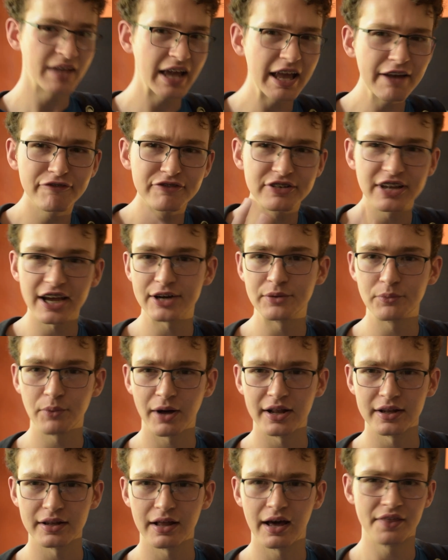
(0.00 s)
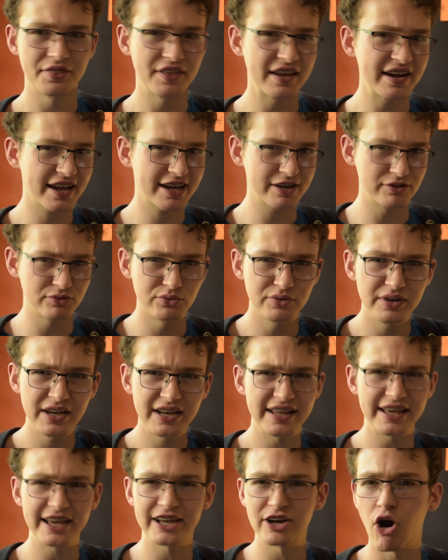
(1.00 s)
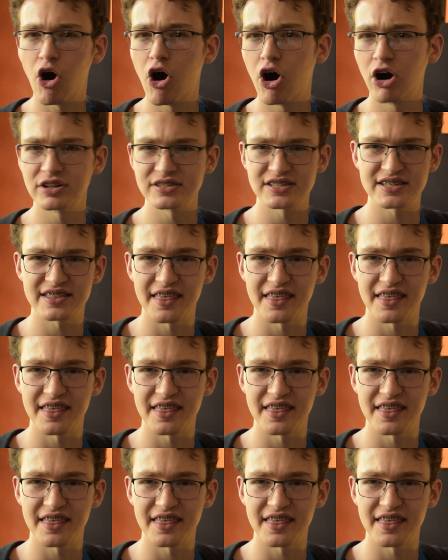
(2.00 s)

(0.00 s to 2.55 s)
If done well, then it can really enhance the